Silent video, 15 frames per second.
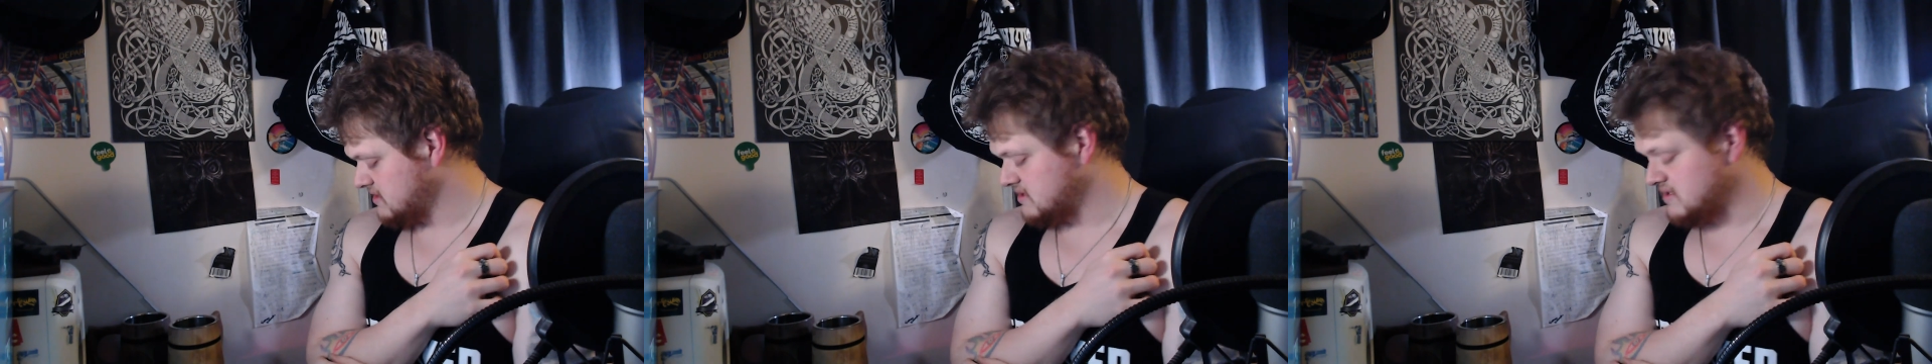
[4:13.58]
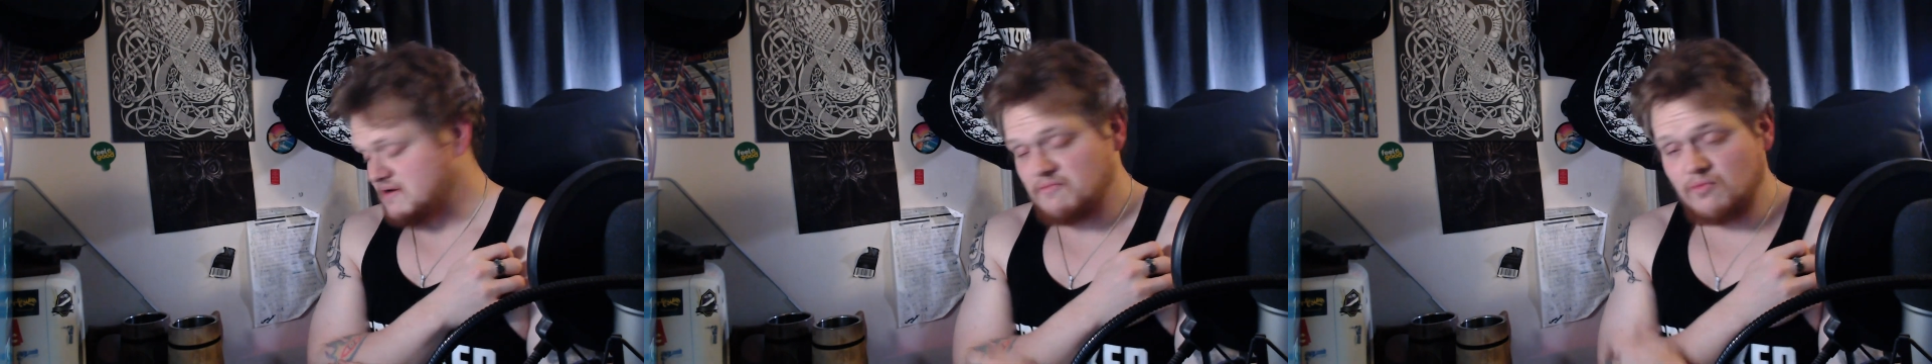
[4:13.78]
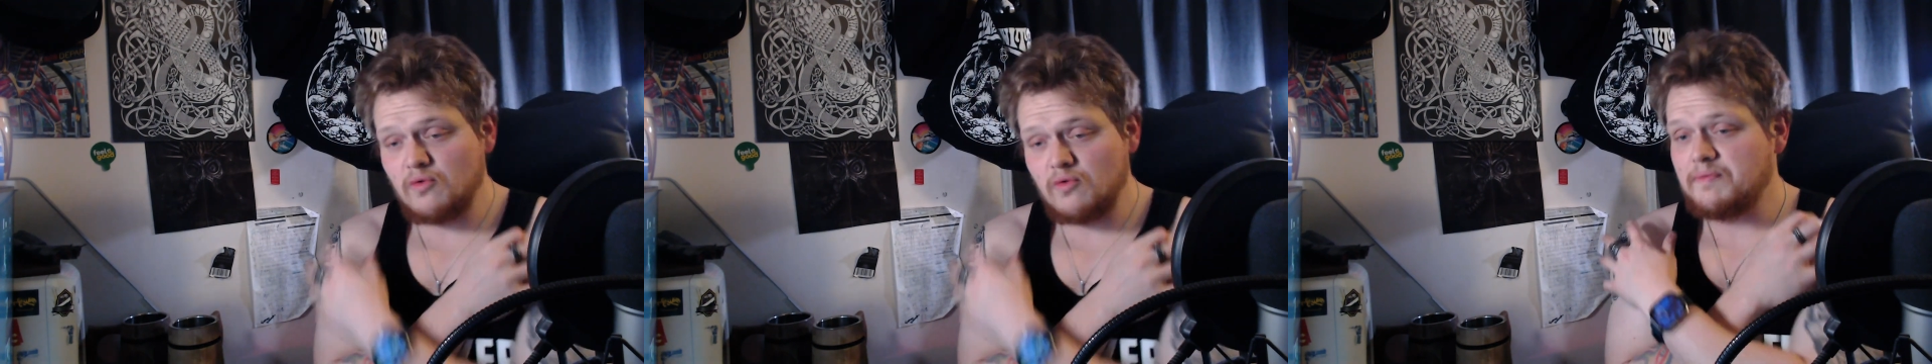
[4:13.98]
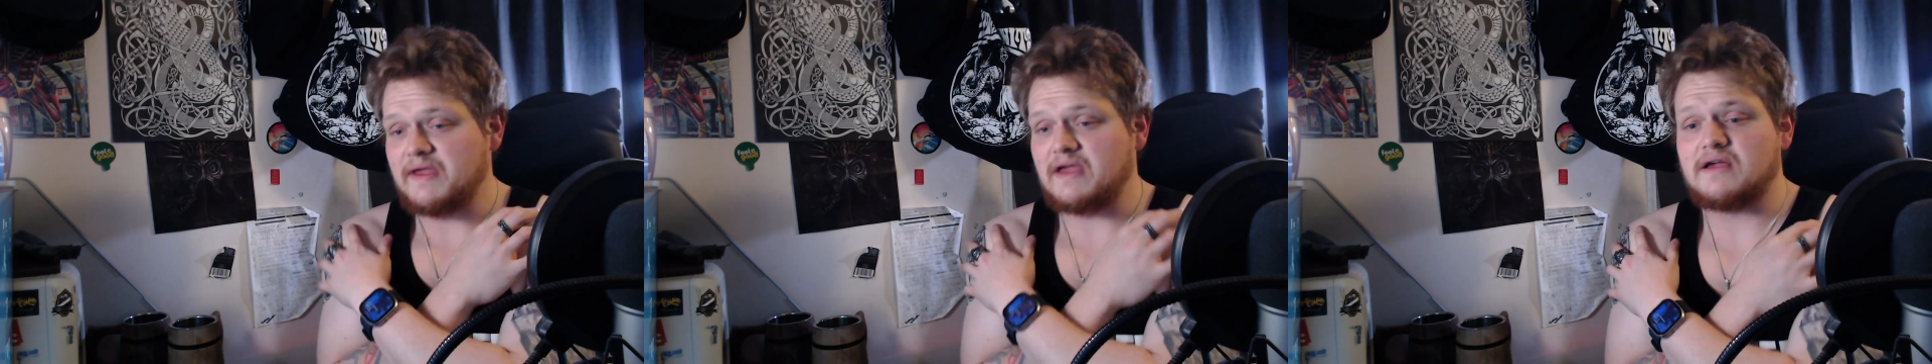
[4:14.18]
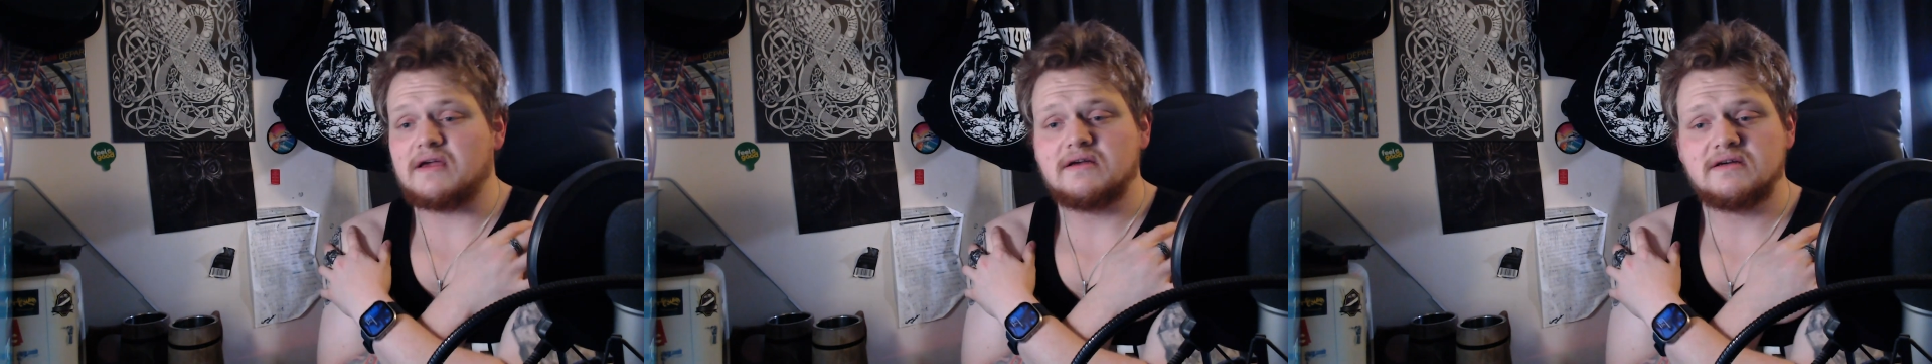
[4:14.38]
Warpig,
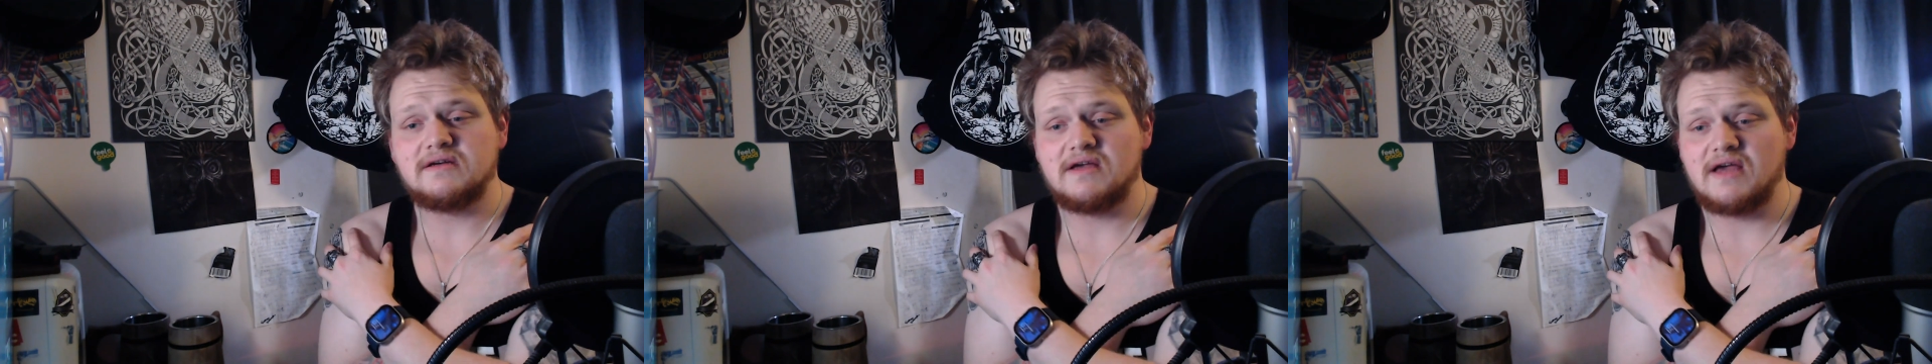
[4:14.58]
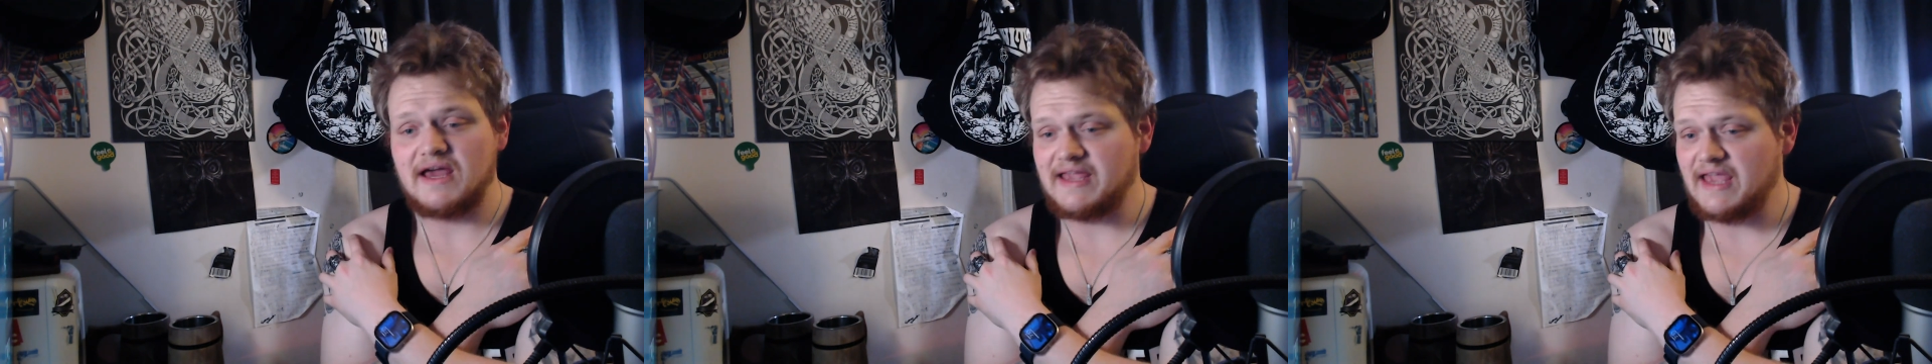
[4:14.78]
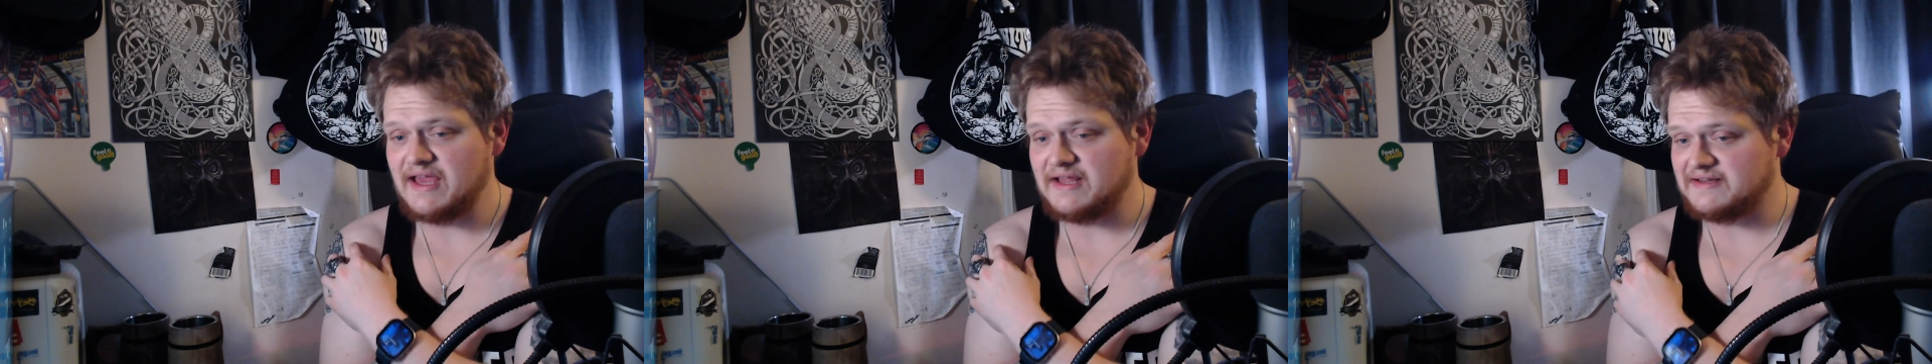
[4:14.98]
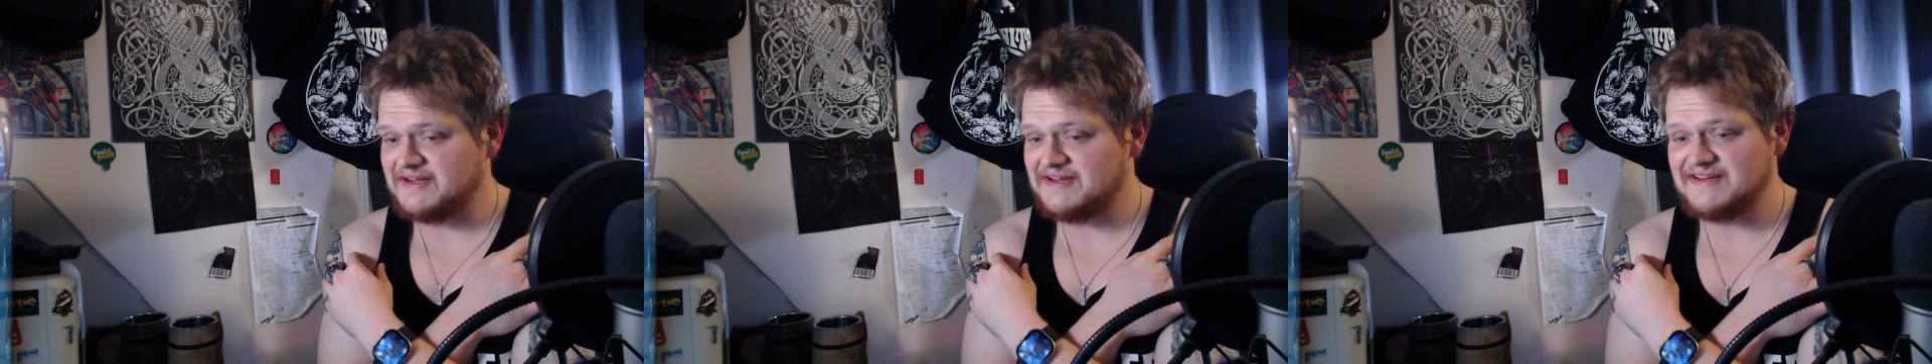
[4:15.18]
again,